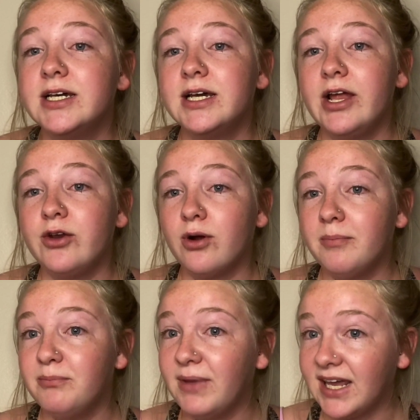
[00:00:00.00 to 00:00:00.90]
and you are
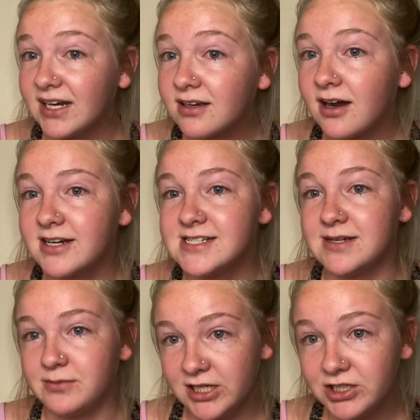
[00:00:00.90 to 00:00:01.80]
made in God's
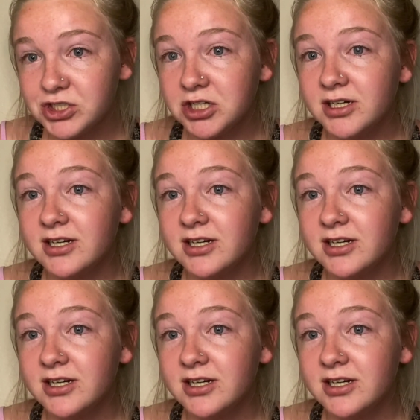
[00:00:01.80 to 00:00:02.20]
image,